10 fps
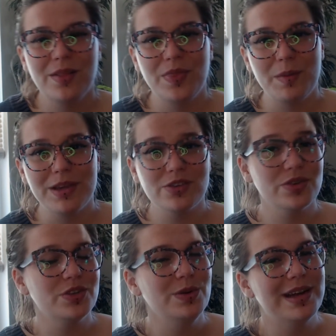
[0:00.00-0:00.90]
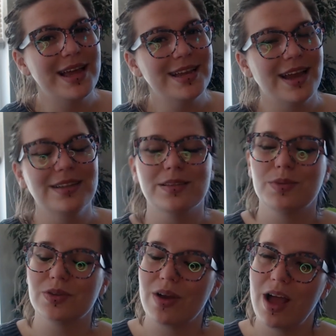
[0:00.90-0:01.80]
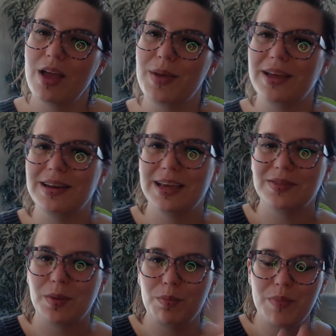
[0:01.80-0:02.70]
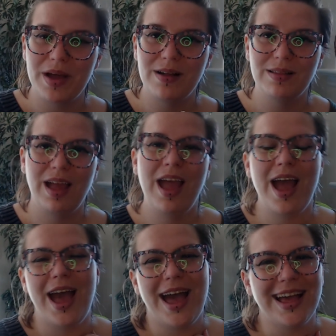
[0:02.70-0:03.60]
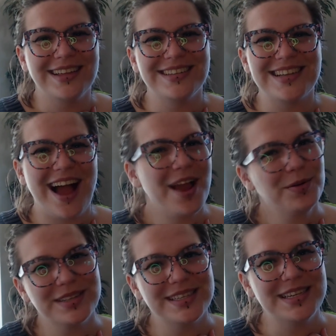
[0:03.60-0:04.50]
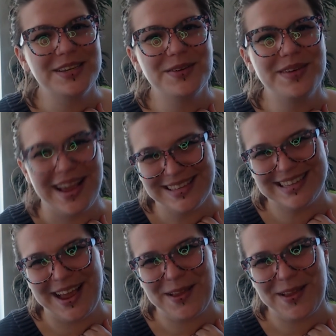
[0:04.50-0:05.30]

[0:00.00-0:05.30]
then make sure to like and subscribe and hit the bell, and I will see you next time.